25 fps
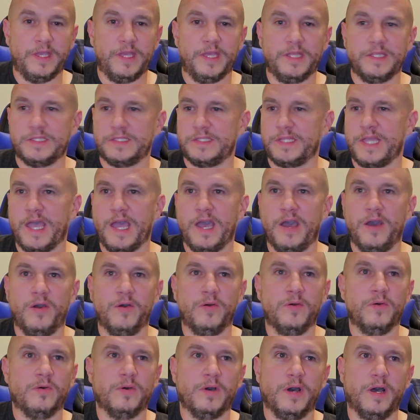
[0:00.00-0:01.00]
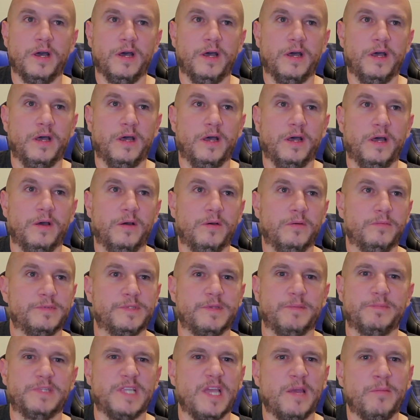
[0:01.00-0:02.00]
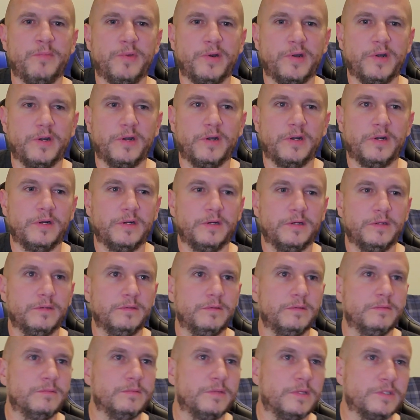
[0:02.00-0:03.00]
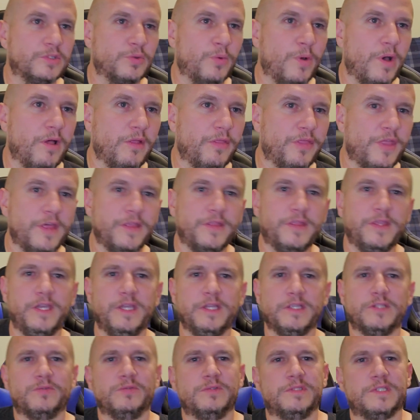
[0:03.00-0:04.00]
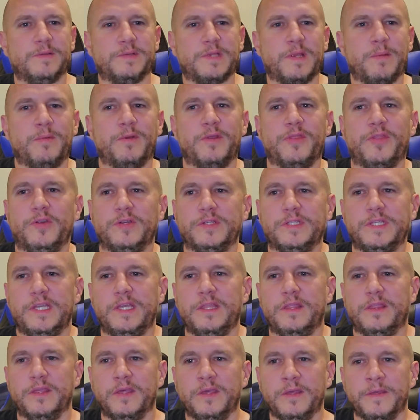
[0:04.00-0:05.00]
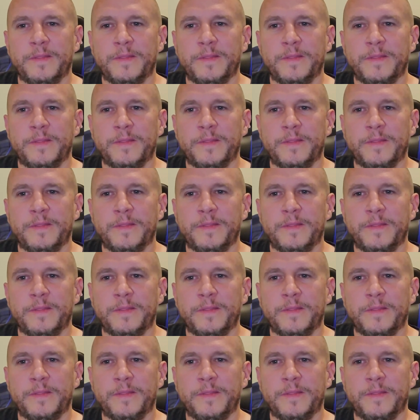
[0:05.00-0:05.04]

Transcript: it's now September 12th, I think, to September 13th.